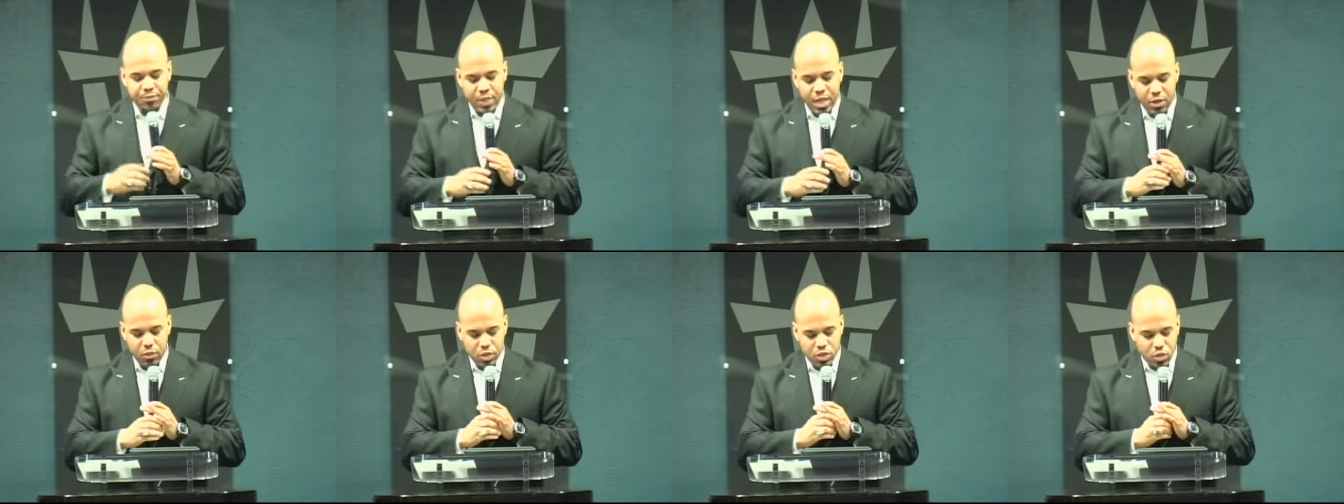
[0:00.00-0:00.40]

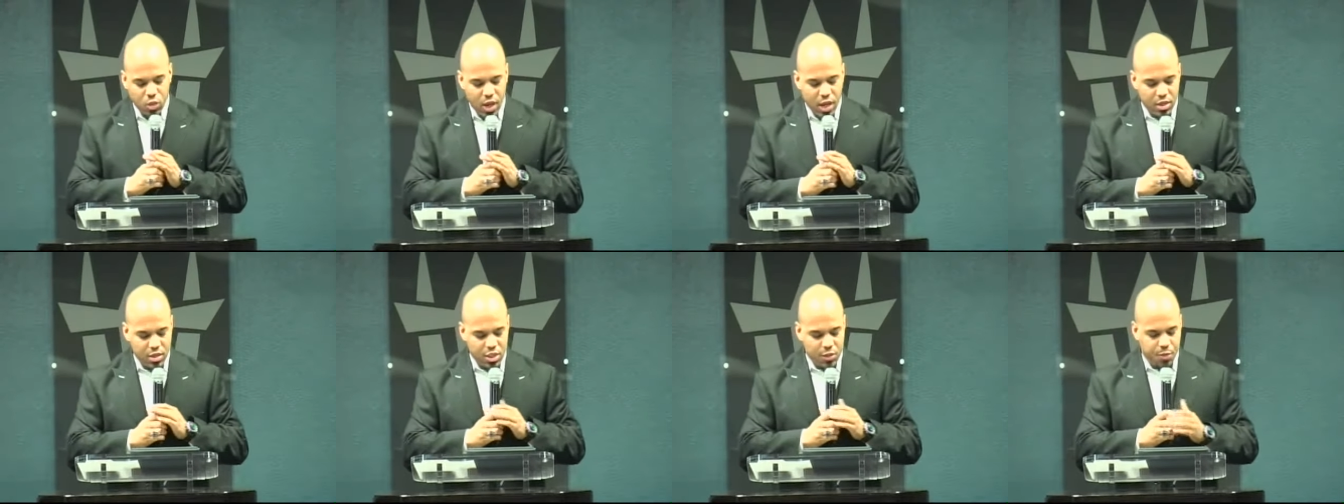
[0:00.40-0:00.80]
He was
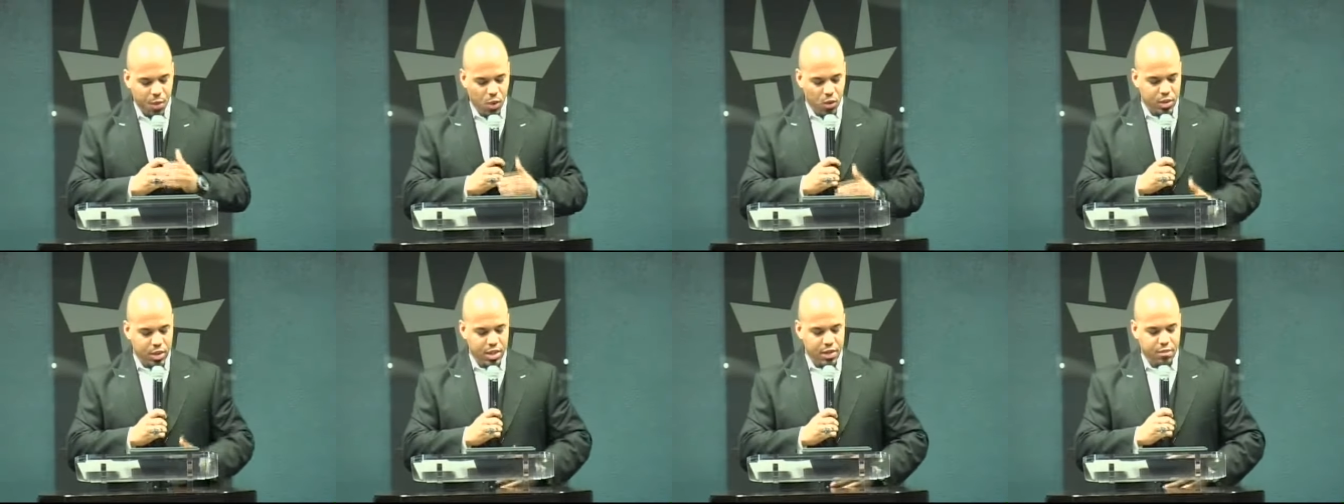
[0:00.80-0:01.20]
well
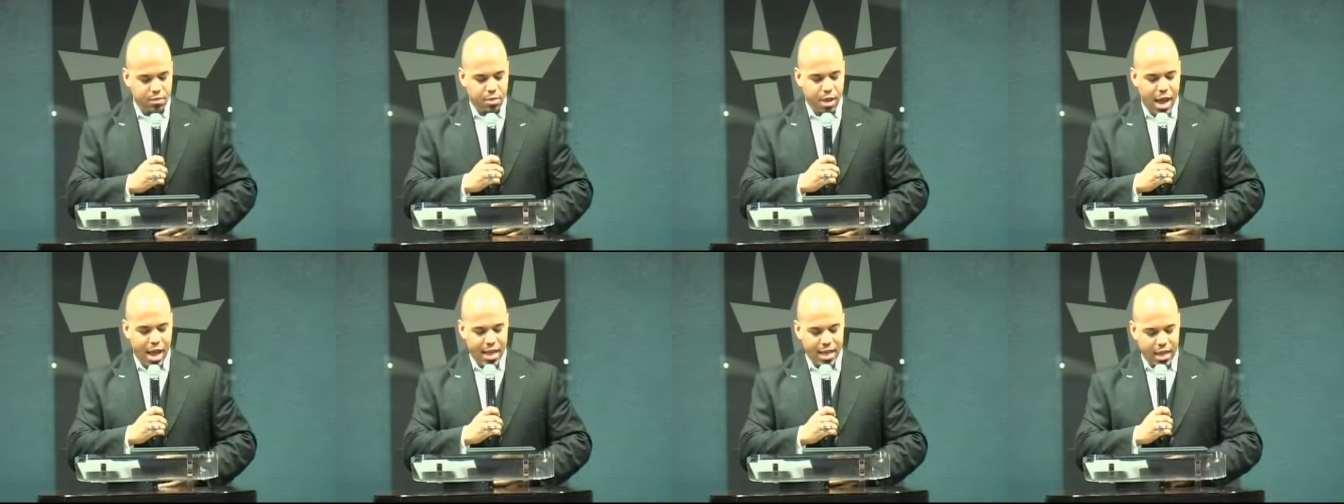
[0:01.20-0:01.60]
spoken of
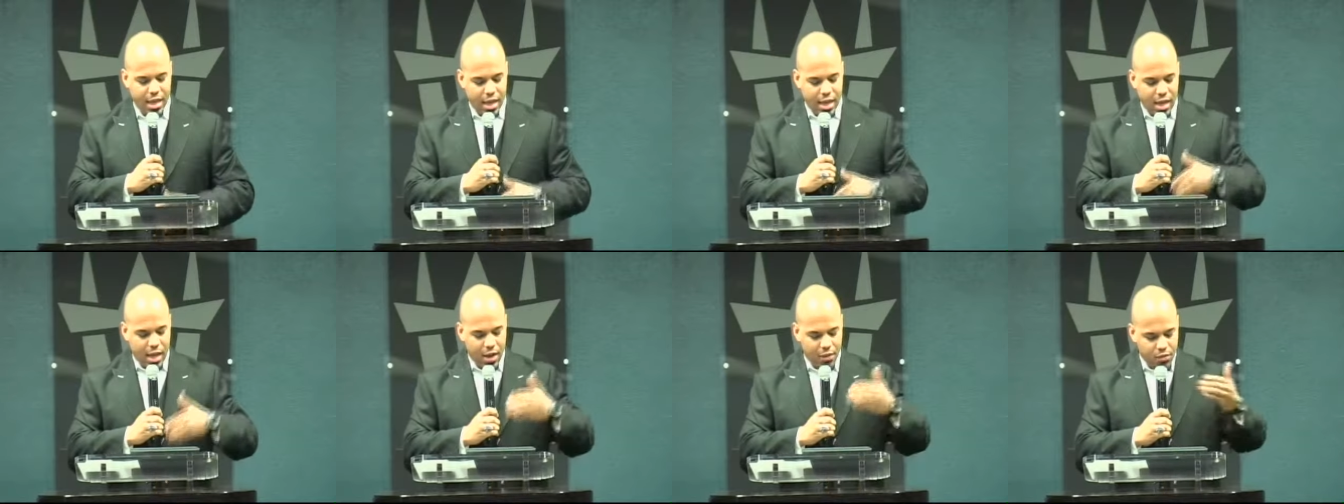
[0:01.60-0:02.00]
by
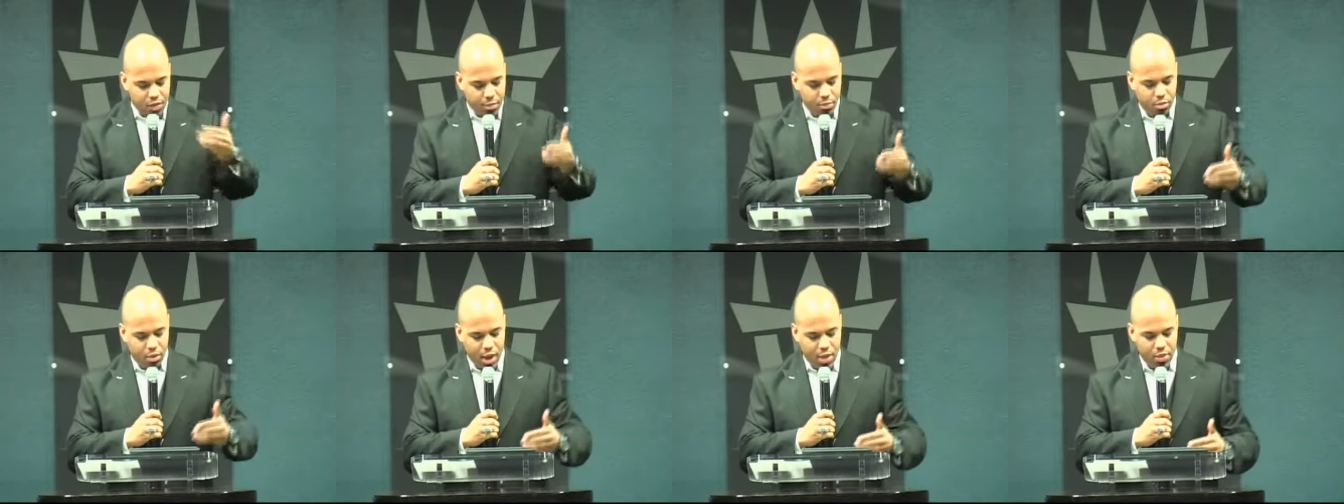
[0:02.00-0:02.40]
uh, of
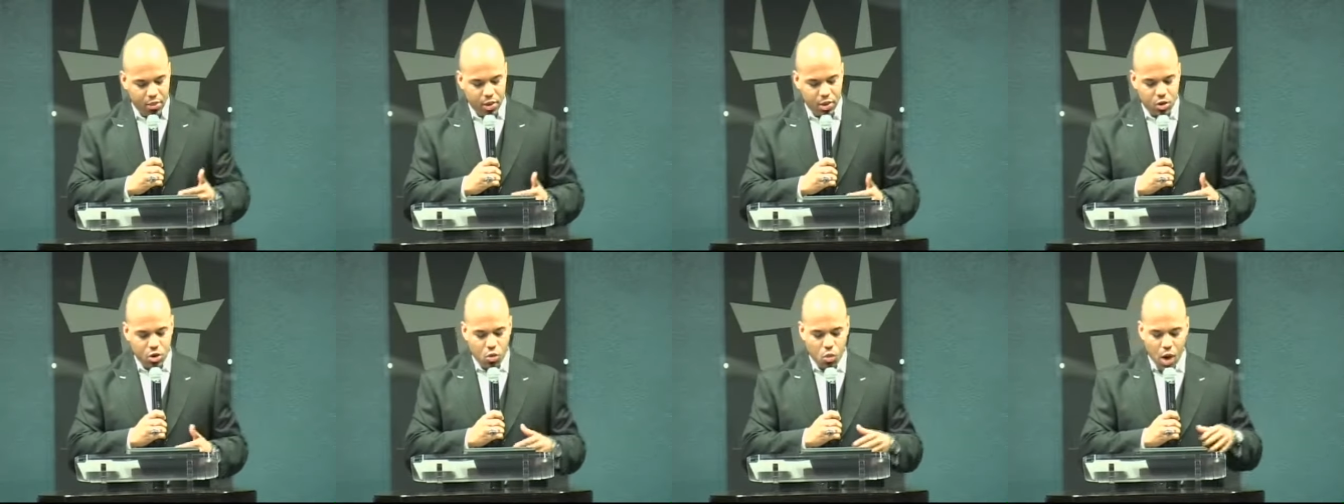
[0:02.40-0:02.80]
the
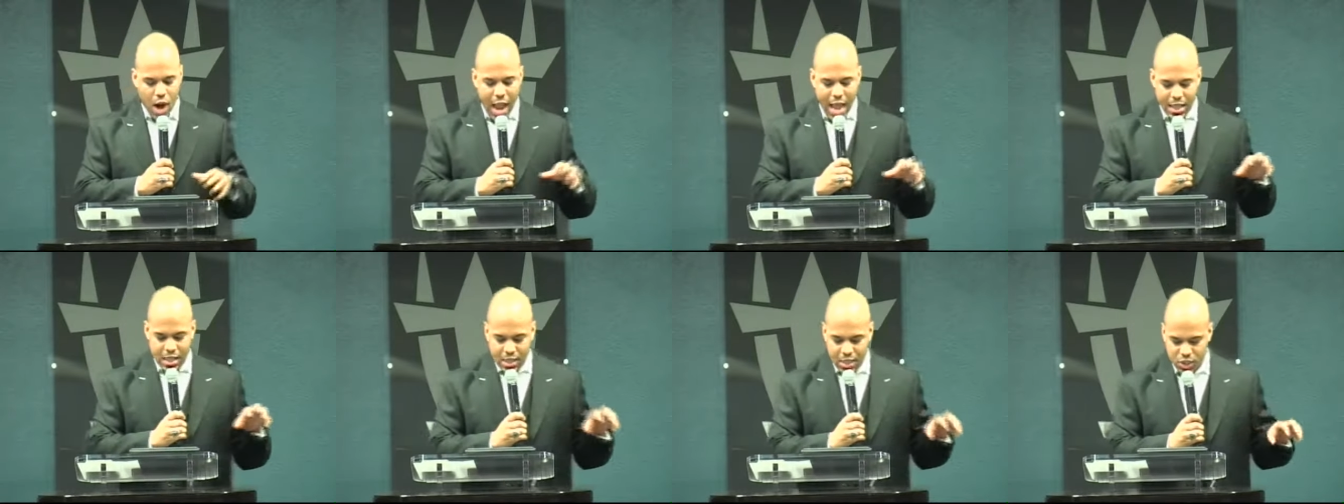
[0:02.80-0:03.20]
brethren who were
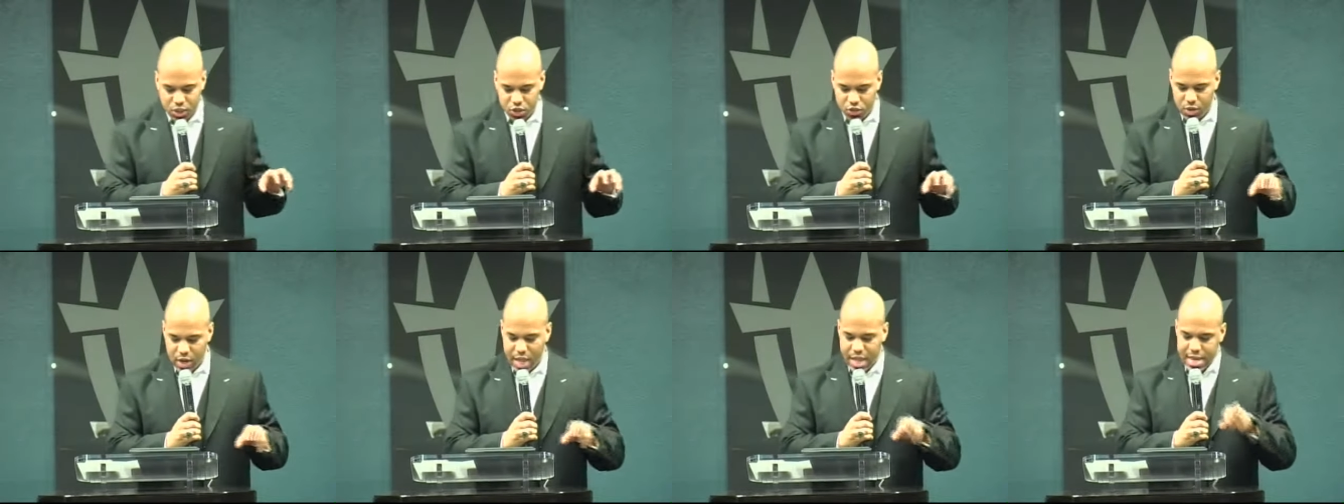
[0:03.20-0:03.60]
at
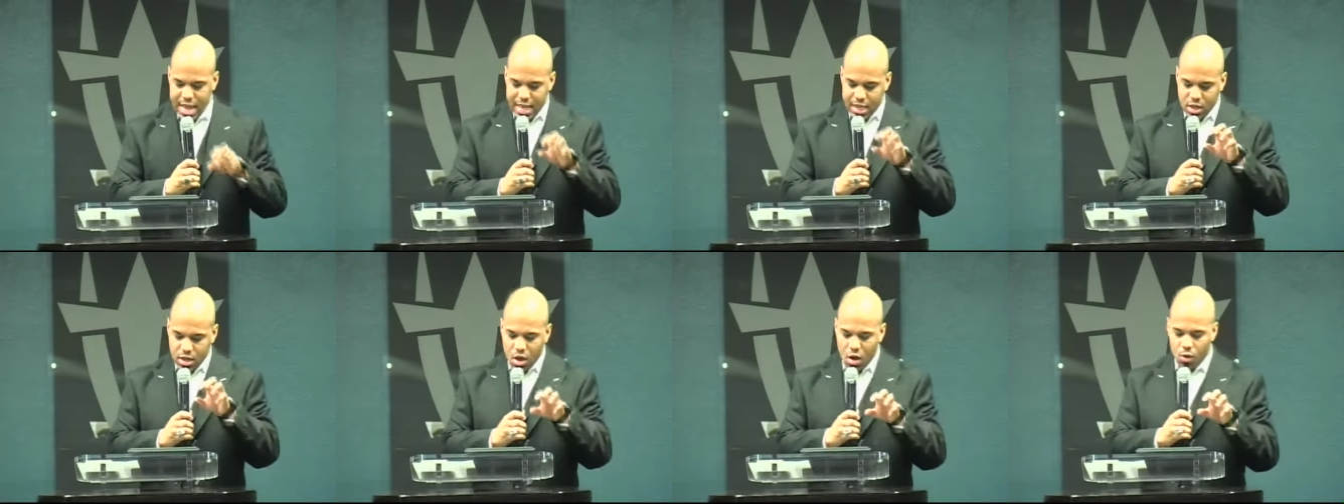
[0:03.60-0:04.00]
Lystra and
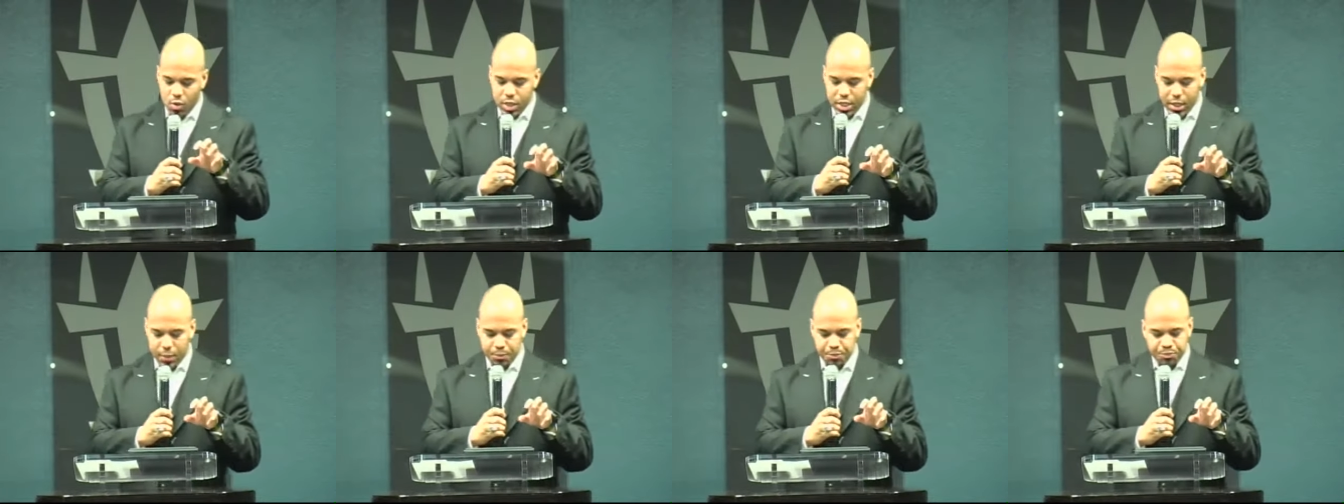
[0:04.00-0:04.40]

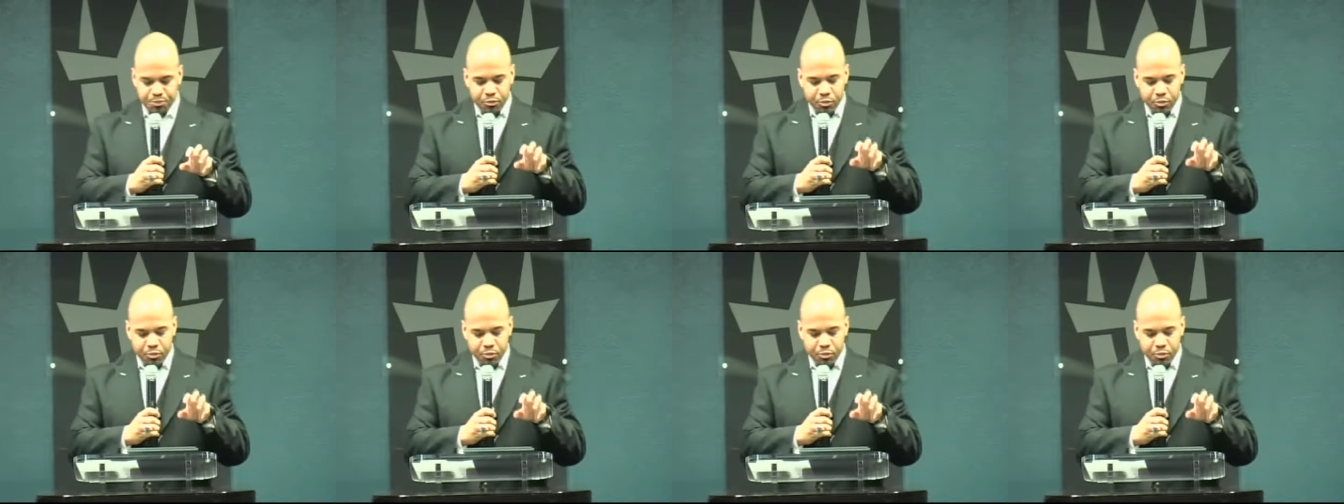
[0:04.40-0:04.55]
Iconium.